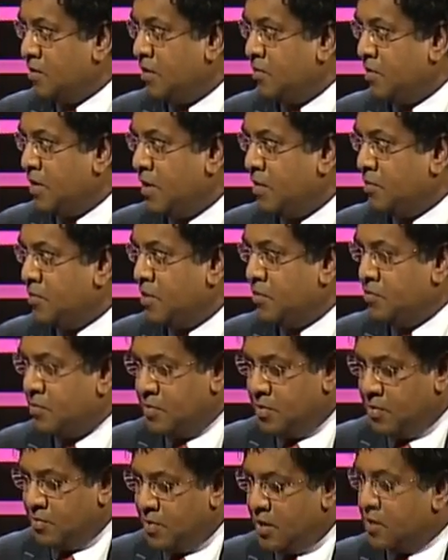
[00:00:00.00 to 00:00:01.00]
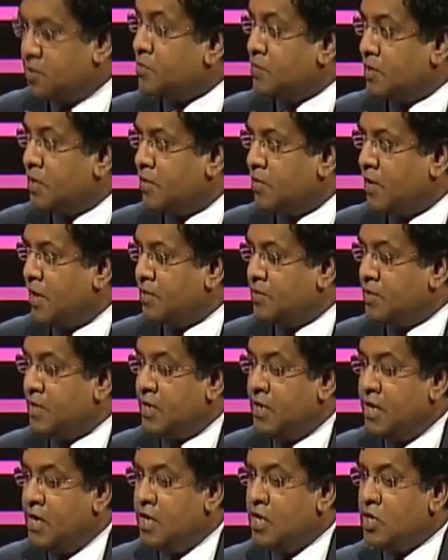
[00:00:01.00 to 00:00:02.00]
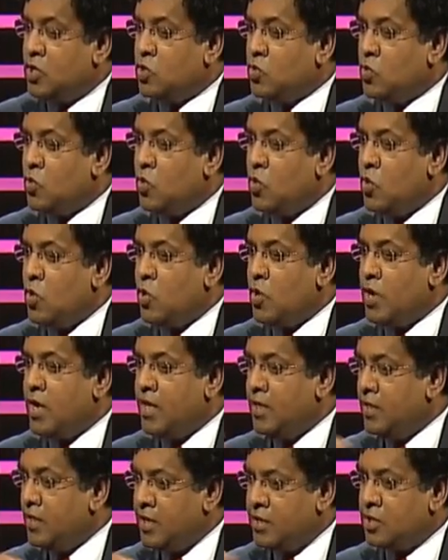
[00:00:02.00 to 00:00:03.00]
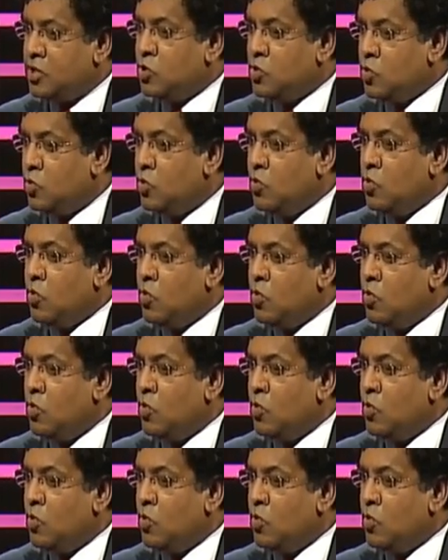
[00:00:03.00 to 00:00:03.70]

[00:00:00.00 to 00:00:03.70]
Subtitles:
I mean, that's what I've seen. So, in these two,